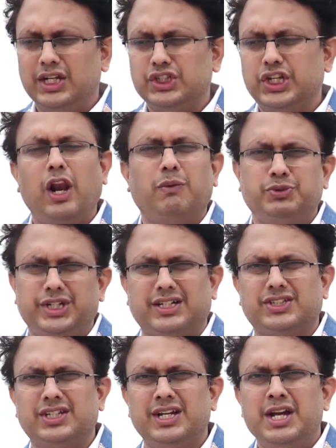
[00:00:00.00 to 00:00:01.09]
shell
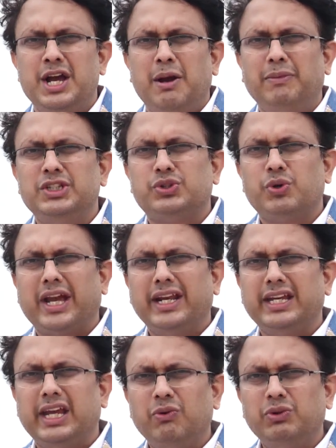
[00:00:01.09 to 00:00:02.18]
objects. Means you
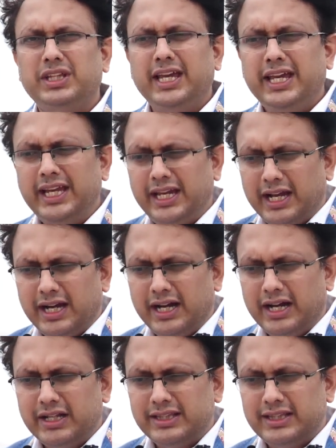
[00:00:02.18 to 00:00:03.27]
can give
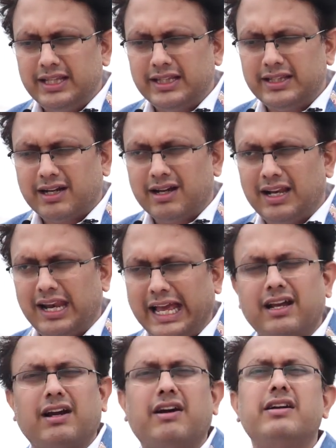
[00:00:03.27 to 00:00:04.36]
the
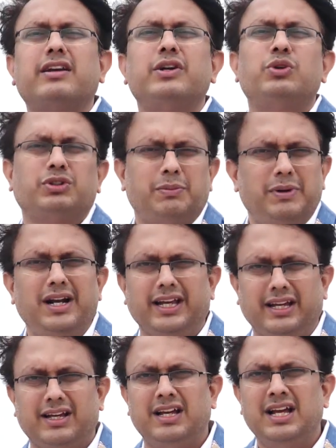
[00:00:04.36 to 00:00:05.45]
like a curtain to the
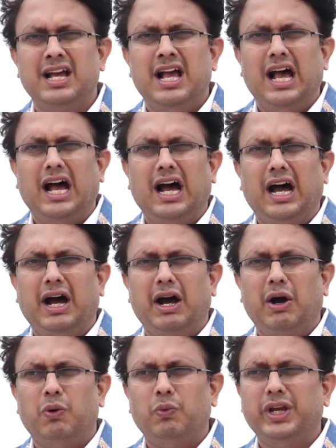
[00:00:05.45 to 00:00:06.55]
building.
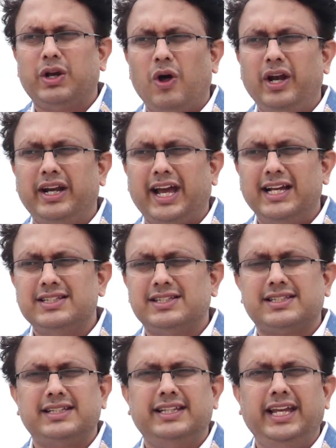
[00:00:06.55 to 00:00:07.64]
We call it
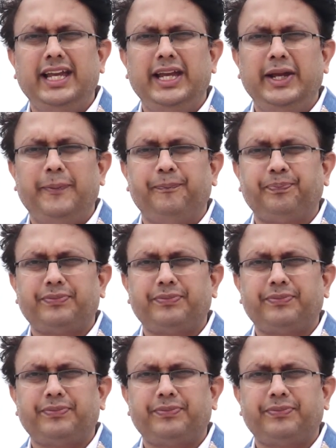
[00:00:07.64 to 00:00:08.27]
as the